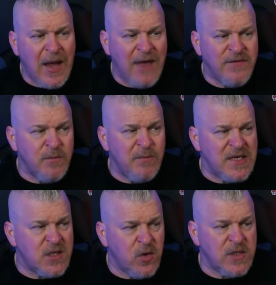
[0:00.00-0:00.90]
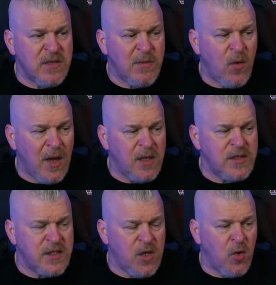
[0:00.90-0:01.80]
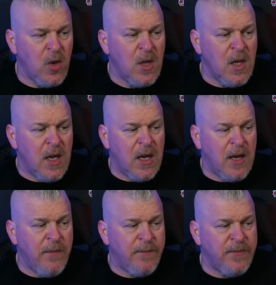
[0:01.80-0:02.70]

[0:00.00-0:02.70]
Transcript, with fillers: I have some base tokens in my wallet, so um,